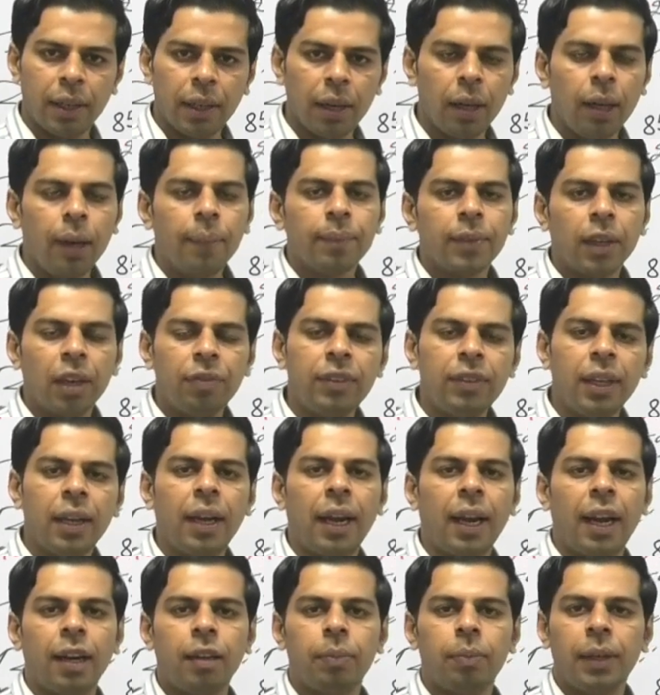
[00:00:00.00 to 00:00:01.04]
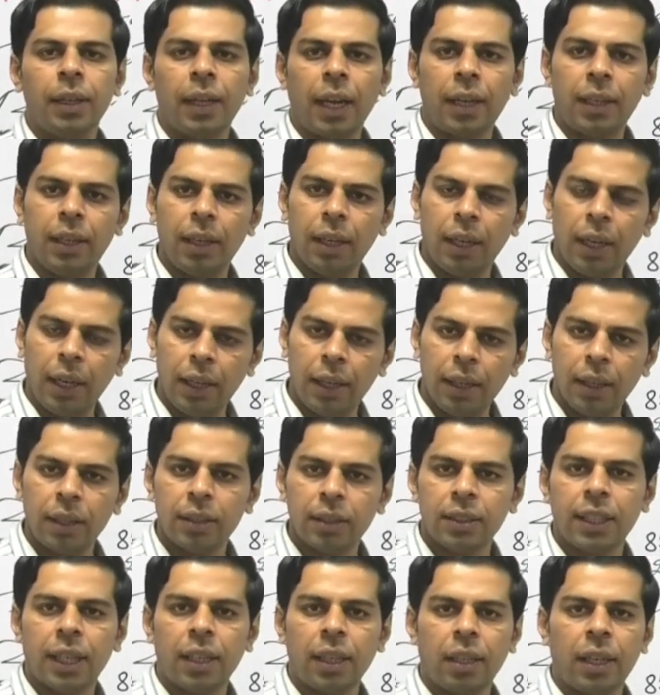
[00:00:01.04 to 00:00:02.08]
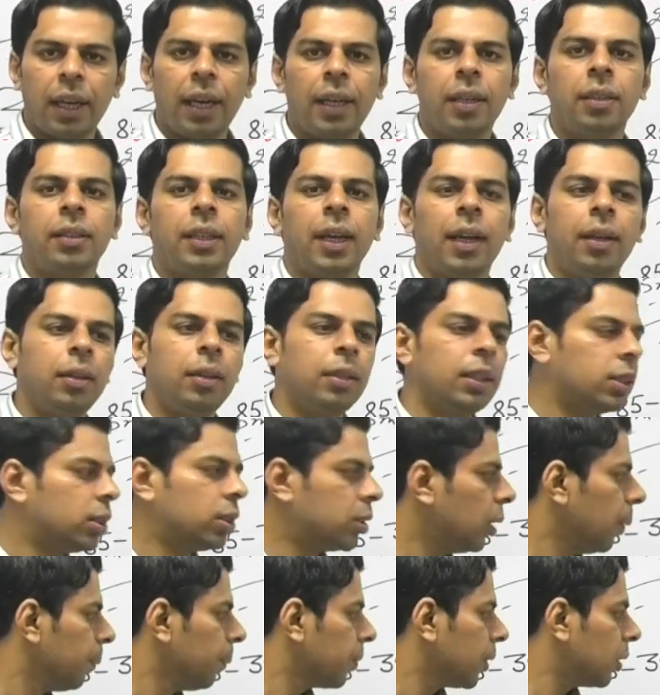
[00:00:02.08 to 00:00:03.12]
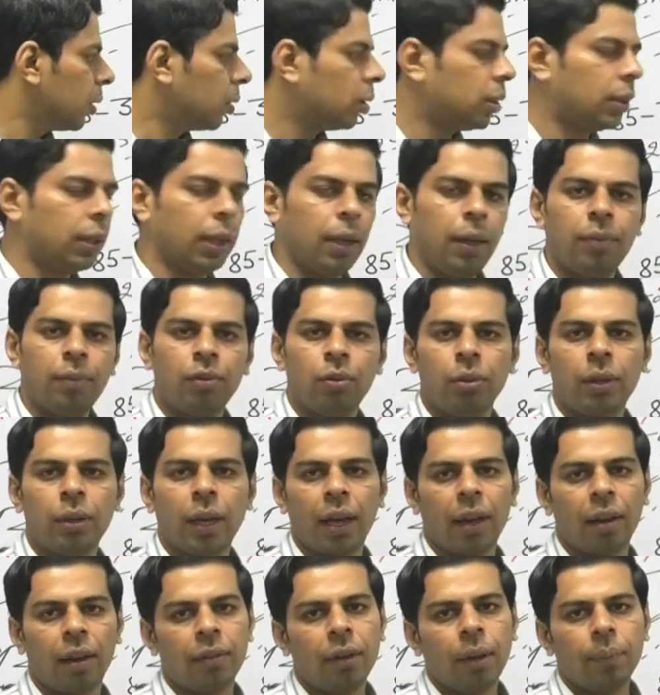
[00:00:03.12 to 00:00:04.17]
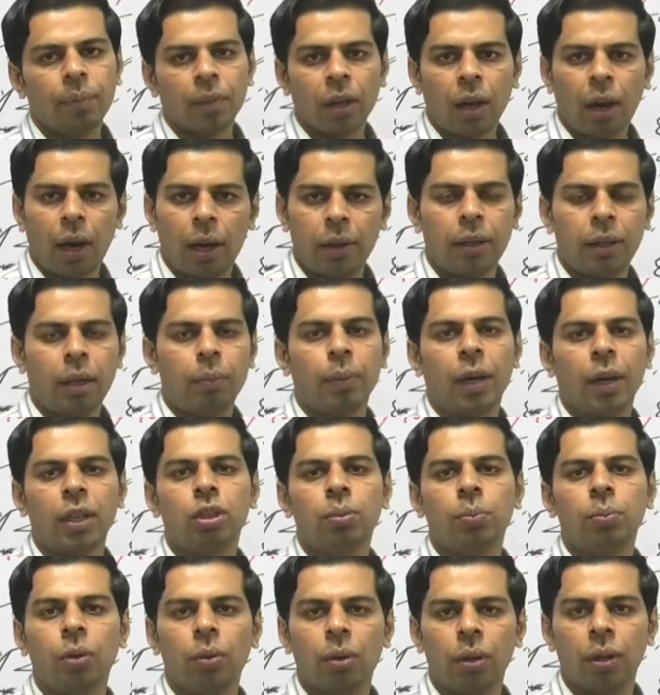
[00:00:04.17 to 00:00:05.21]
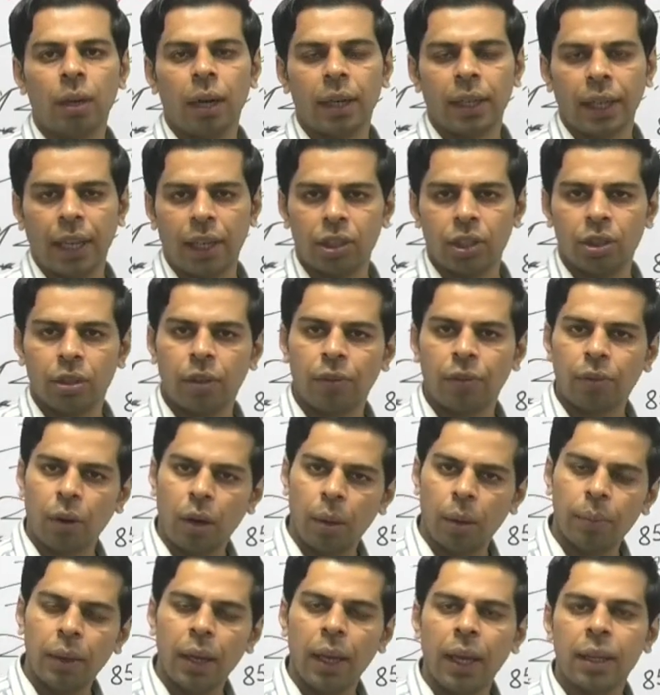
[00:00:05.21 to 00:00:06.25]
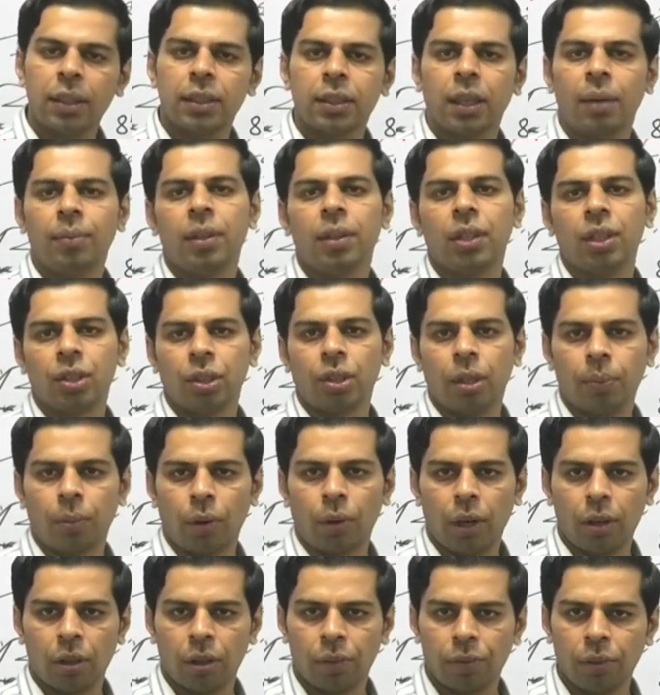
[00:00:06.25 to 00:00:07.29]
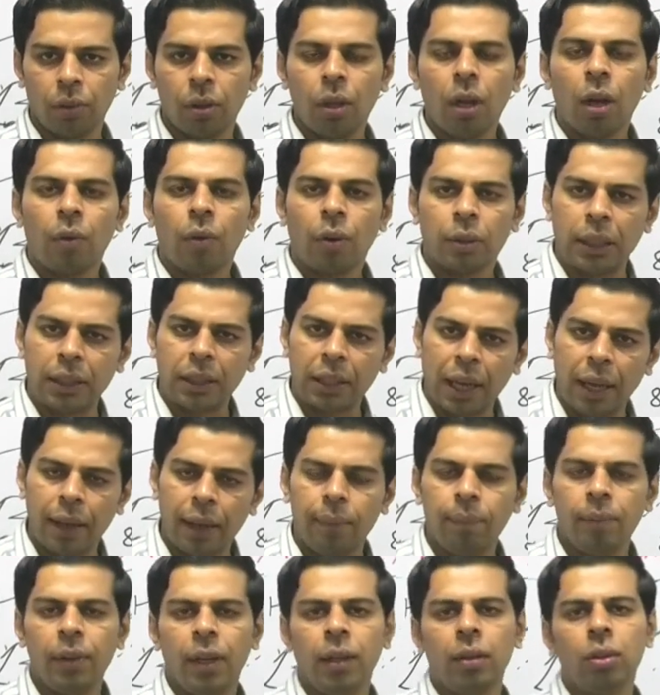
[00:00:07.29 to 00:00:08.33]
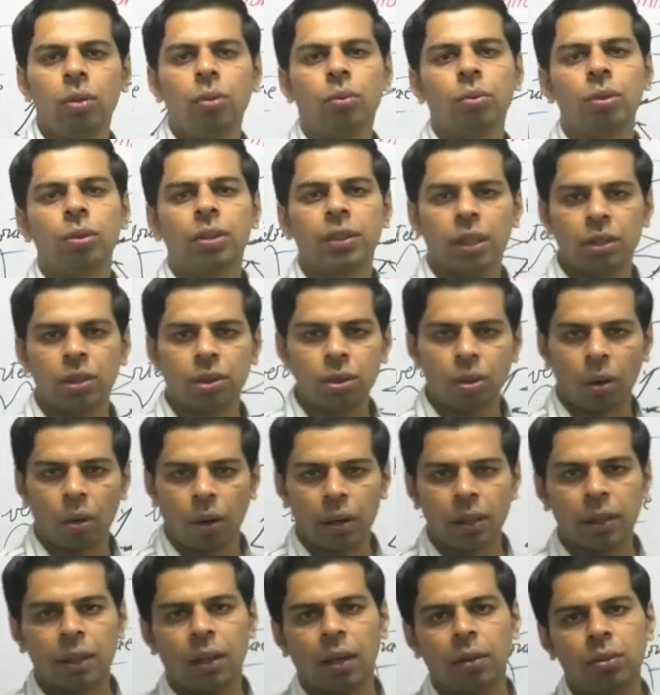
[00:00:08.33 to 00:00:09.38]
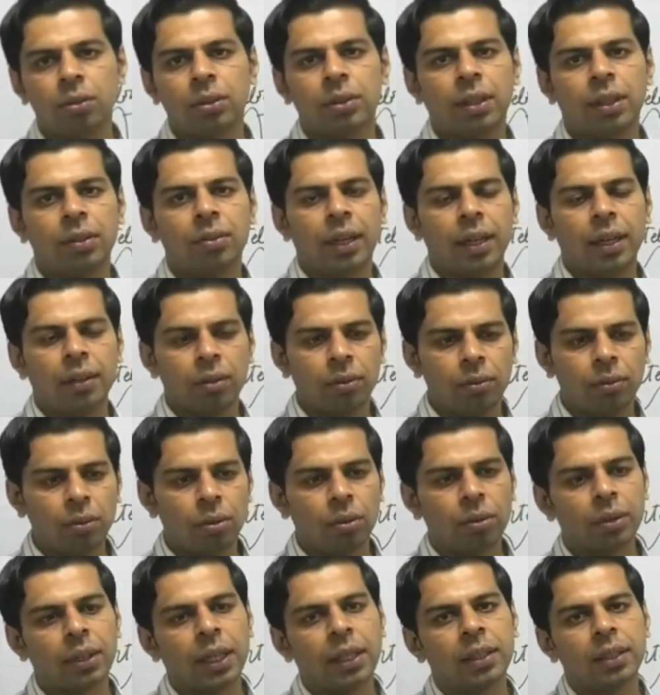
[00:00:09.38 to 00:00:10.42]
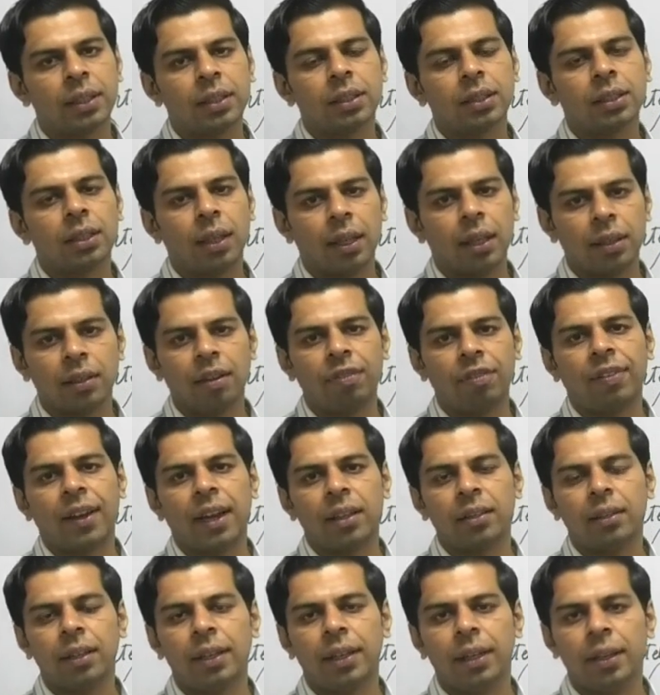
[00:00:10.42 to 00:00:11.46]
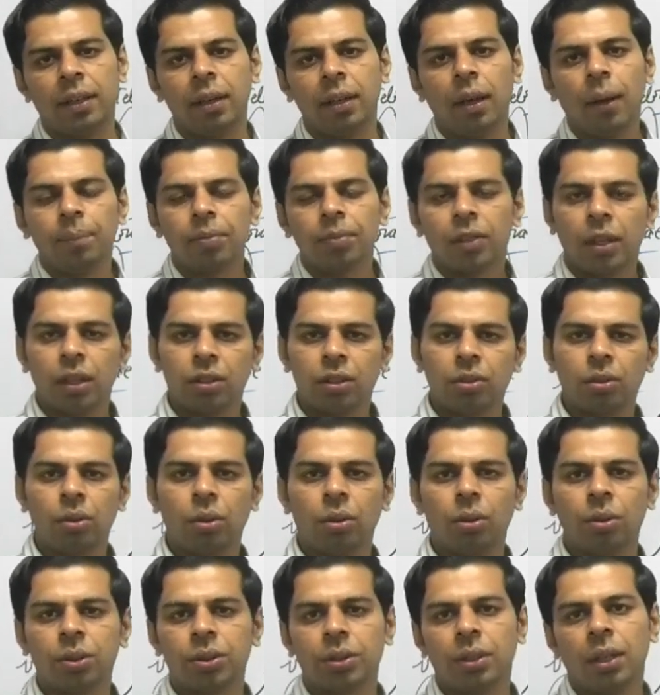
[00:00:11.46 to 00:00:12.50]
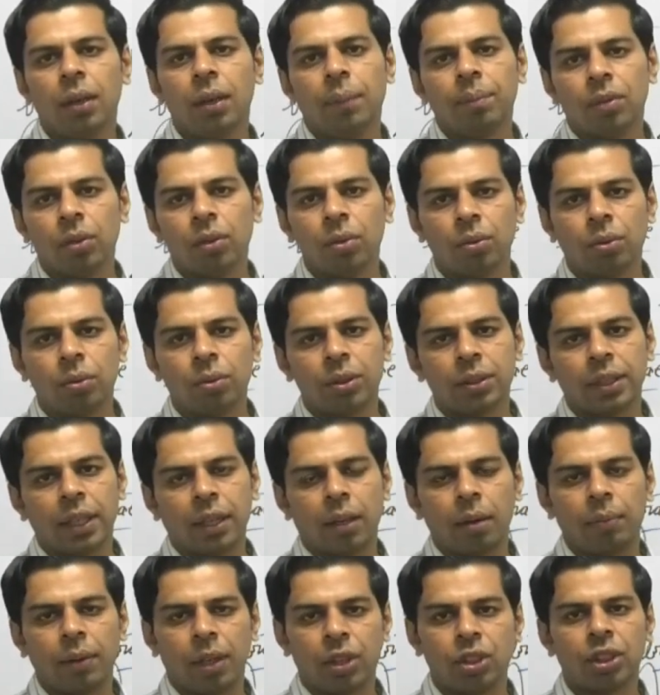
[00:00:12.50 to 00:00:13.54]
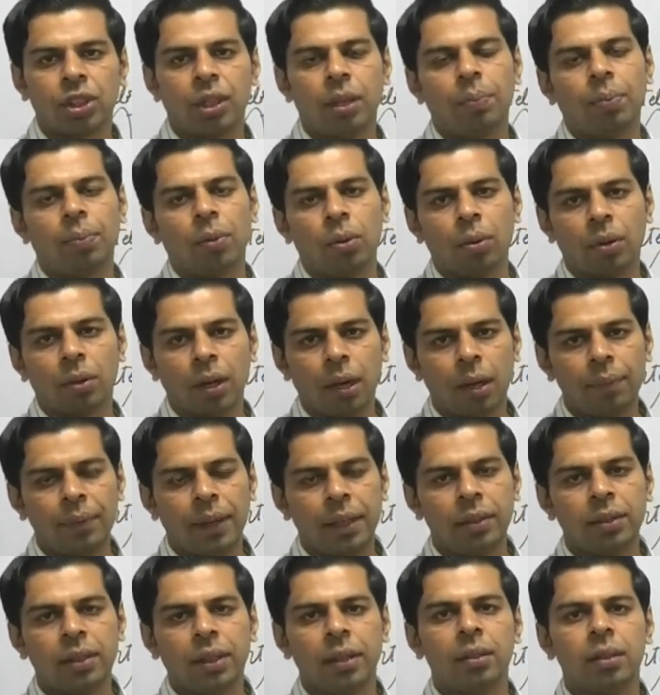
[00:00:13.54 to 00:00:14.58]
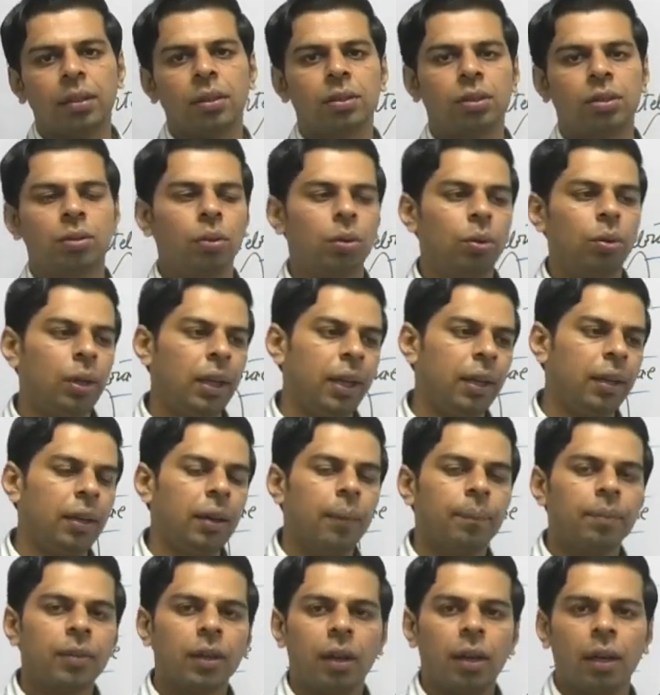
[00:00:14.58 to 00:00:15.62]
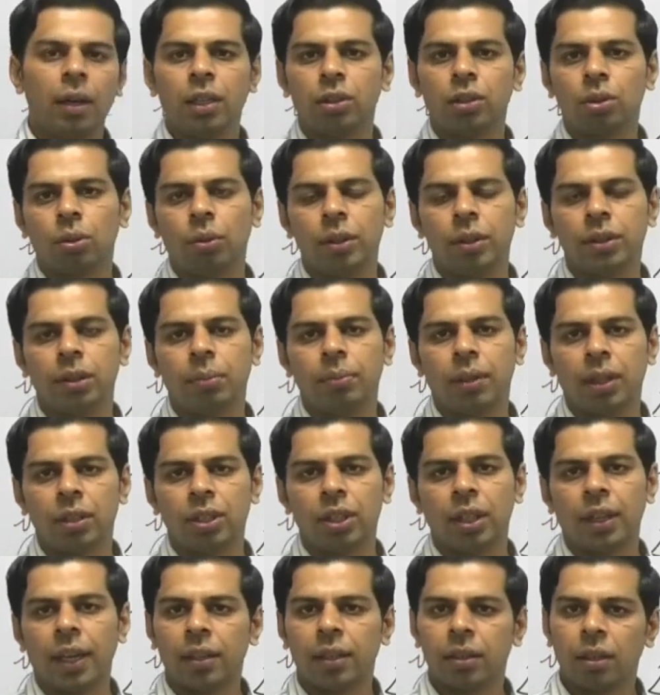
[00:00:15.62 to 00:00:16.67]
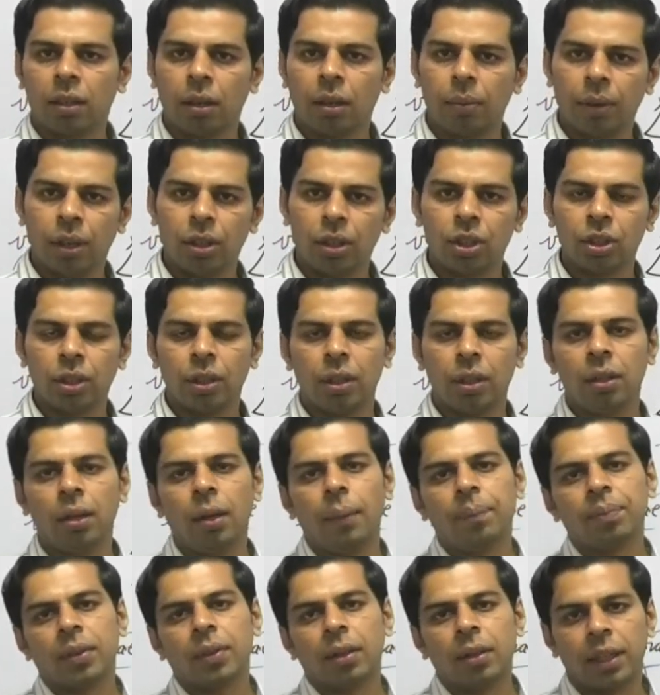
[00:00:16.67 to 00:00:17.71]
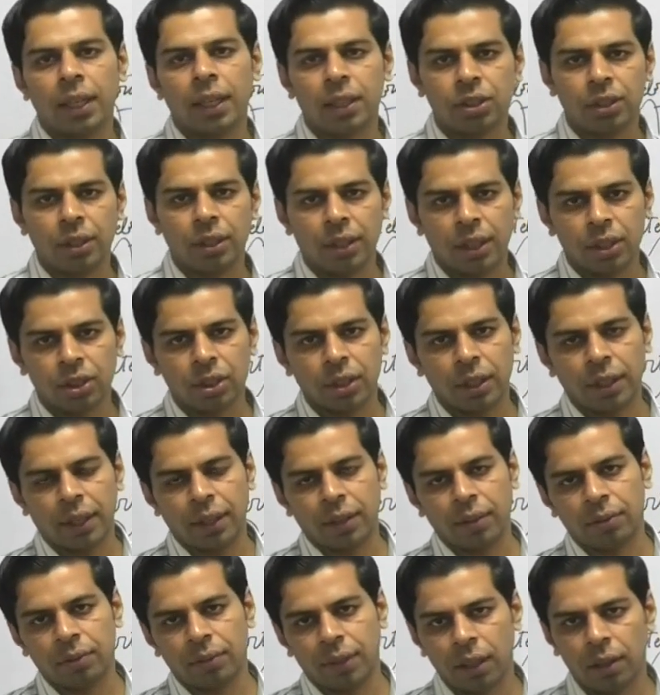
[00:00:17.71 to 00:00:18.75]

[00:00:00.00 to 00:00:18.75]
If there had been an Indian satellite, then this theme would have garnered much more attention from examination point of view. For the time being, you could just jot down so that you know that it is another feather in ISRO's, you could say, commercial program, and the, slowly uh, ISRO is emerging as a commercial destination as well.